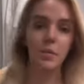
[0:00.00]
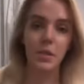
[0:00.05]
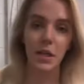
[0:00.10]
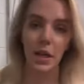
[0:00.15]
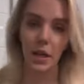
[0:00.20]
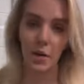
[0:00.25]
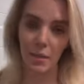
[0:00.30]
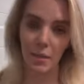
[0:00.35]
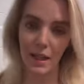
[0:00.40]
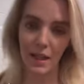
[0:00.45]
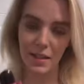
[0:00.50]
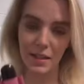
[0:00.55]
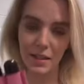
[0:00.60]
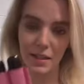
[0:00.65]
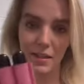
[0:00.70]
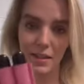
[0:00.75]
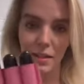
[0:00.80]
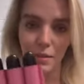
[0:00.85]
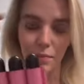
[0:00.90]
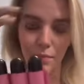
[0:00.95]
Crimped hair
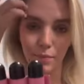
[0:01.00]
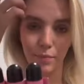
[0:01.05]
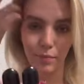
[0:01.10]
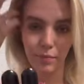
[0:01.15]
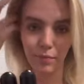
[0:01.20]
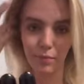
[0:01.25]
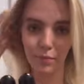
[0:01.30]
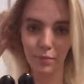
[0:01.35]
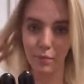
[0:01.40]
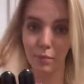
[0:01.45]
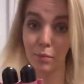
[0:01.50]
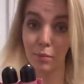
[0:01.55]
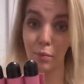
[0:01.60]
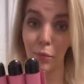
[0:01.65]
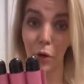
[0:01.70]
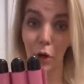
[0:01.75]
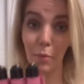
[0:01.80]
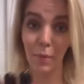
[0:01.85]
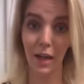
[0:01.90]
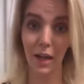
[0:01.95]
means
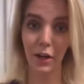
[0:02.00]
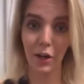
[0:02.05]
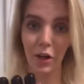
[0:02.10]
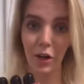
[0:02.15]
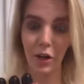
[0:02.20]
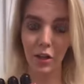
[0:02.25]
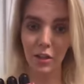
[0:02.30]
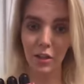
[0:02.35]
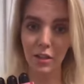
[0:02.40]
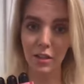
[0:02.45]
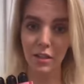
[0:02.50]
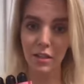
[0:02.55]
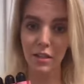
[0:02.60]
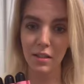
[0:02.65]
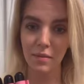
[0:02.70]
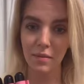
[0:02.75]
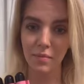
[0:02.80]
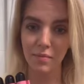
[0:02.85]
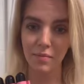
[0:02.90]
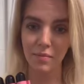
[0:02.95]
mermaid
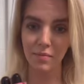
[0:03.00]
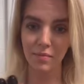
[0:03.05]
curls.